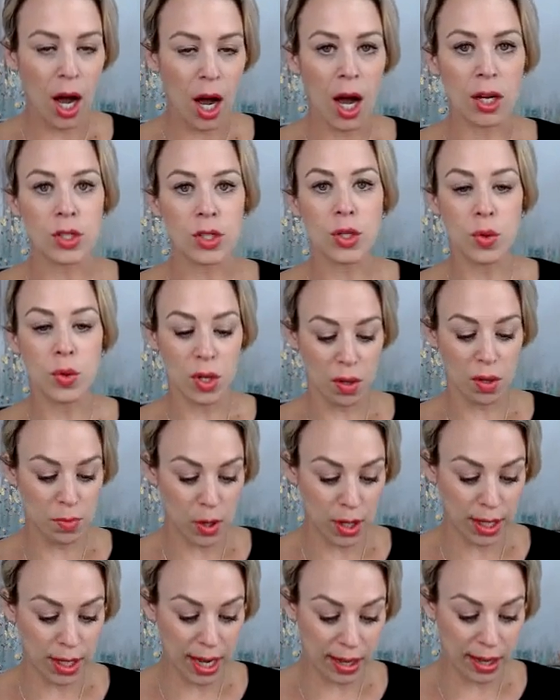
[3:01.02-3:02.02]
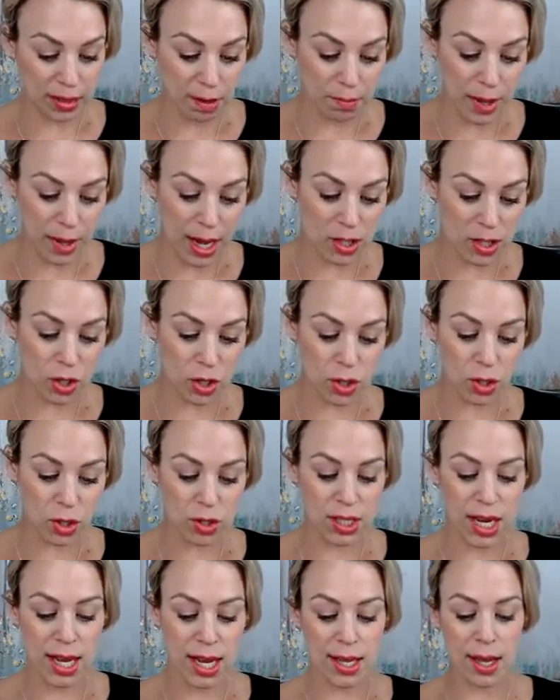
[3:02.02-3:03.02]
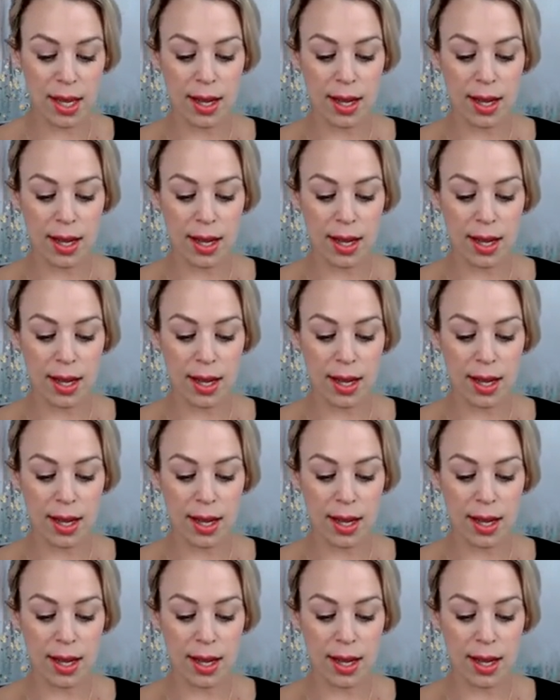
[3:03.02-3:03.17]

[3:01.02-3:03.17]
Do you communicate the measures you're taking